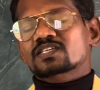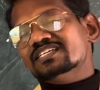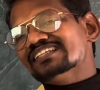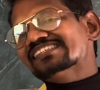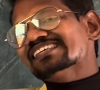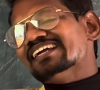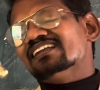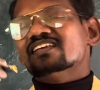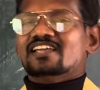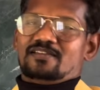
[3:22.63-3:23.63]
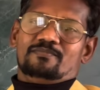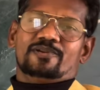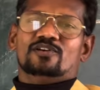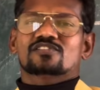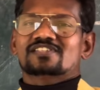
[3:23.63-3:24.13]
Inside the
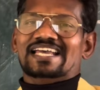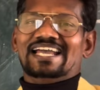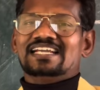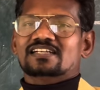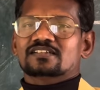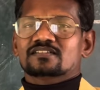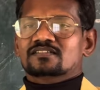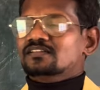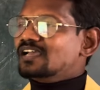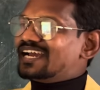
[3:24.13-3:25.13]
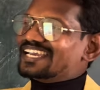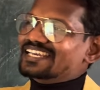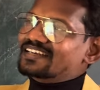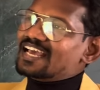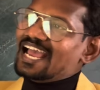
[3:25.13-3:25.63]
embryo sac,
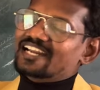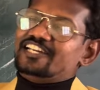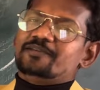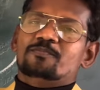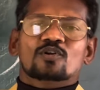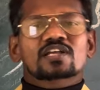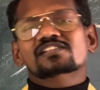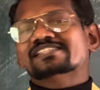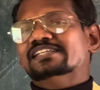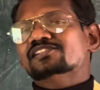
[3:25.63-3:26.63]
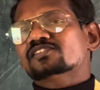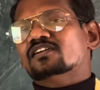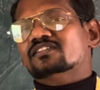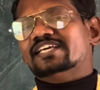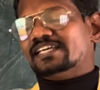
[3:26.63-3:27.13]
again, antipodal cells
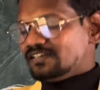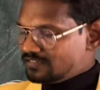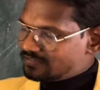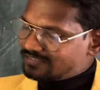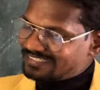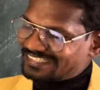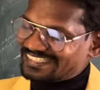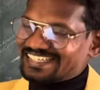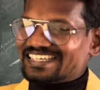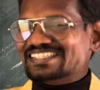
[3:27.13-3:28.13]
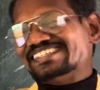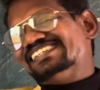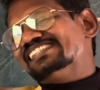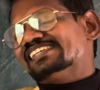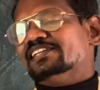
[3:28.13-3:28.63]
are there,
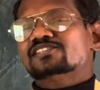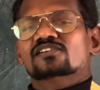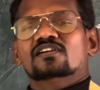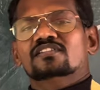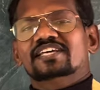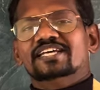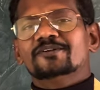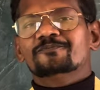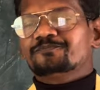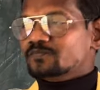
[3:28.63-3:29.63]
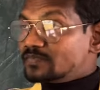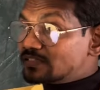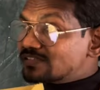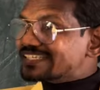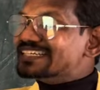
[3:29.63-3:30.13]
synergid cells are there,
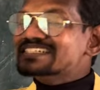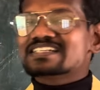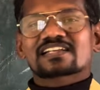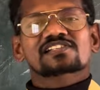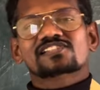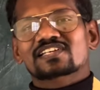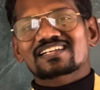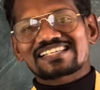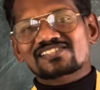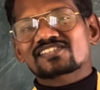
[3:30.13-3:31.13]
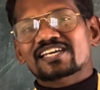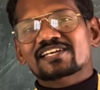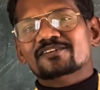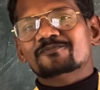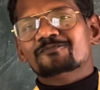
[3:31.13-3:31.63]
central cell is
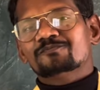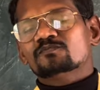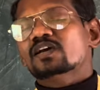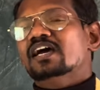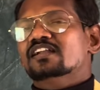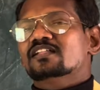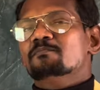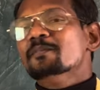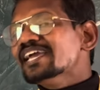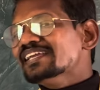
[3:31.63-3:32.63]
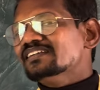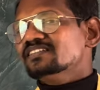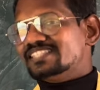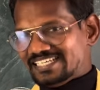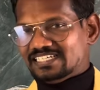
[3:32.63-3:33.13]
there, and the
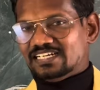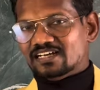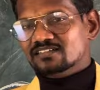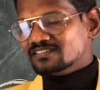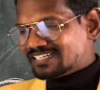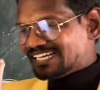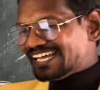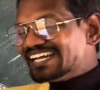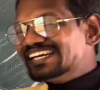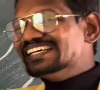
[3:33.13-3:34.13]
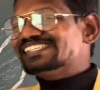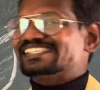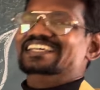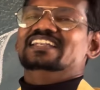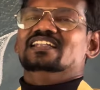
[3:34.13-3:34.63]
main thing, egg
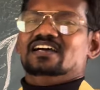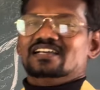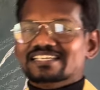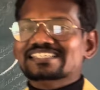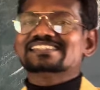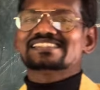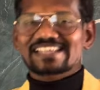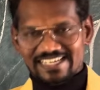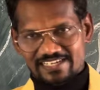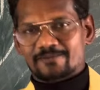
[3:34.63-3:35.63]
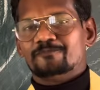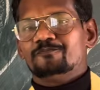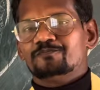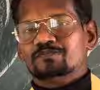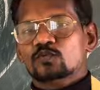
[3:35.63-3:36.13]
cell is
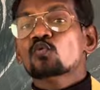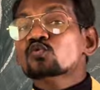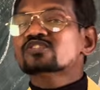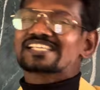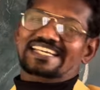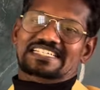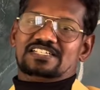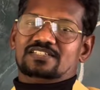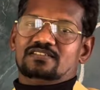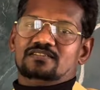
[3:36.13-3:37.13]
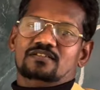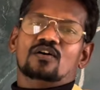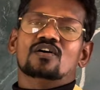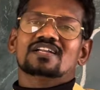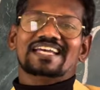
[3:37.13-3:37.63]
there, oocyte
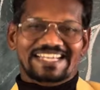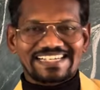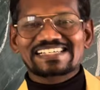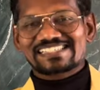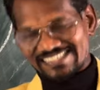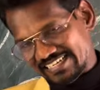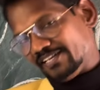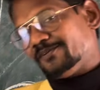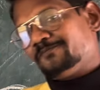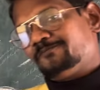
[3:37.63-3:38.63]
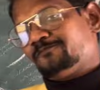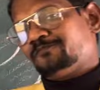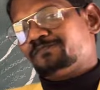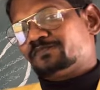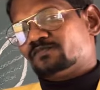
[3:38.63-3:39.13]
or egg cell.
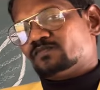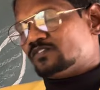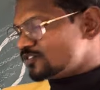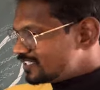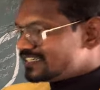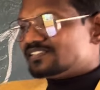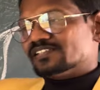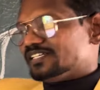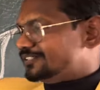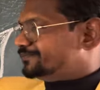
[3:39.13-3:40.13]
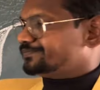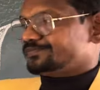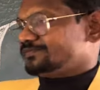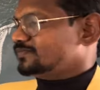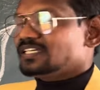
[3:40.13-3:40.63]
So that is
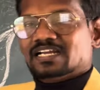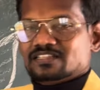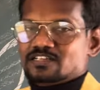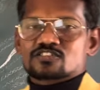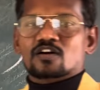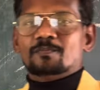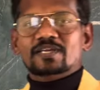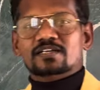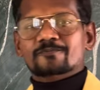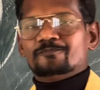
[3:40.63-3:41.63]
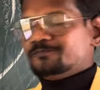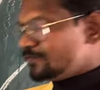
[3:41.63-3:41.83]
another topic.